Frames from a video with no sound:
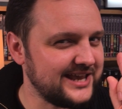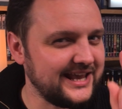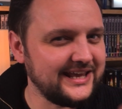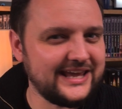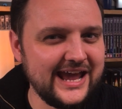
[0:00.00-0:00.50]

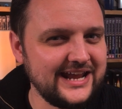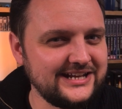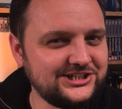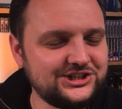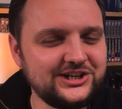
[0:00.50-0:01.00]

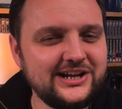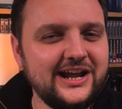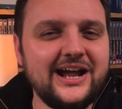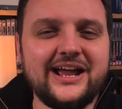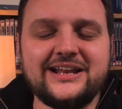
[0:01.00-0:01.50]
engage
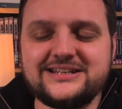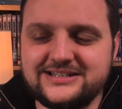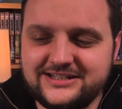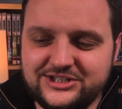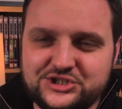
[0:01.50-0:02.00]
and
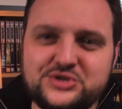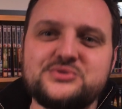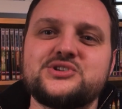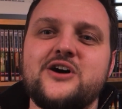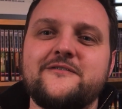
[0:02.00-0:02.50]

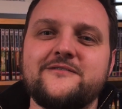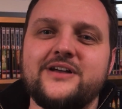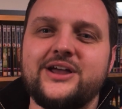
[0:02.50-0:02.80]
shoots off,